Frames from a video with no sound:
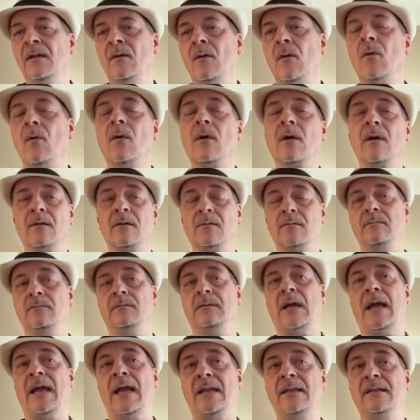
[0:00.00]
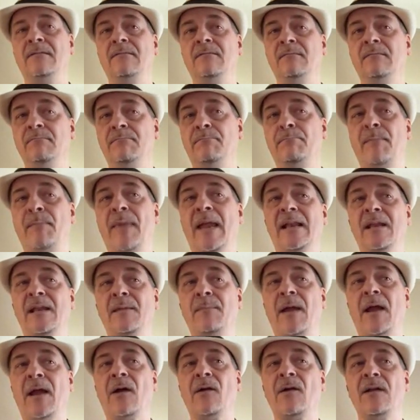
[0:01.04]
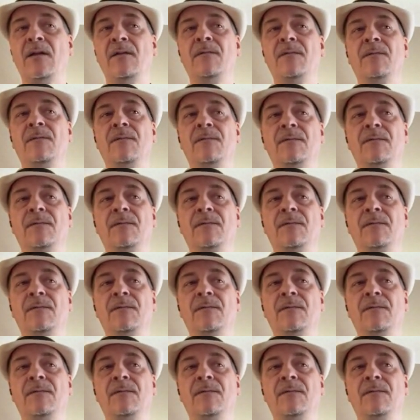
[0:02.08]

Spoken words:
or I had Bailey Perry,